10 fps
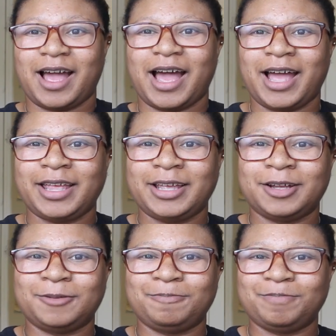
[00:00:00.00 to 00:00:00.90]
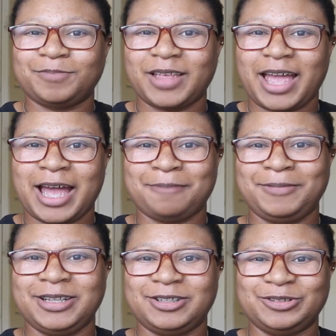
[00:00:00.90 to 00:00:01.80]
I am
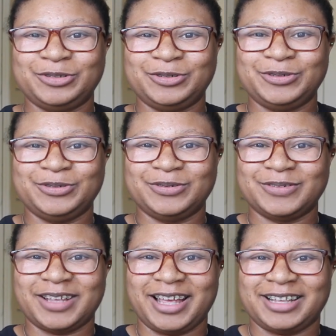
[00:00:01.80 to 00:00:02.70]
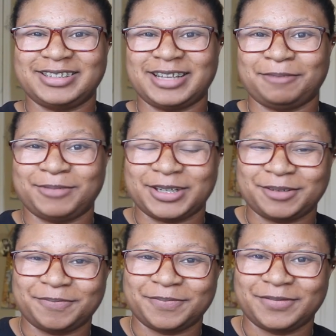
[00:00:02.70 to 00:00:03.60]
happy to accept it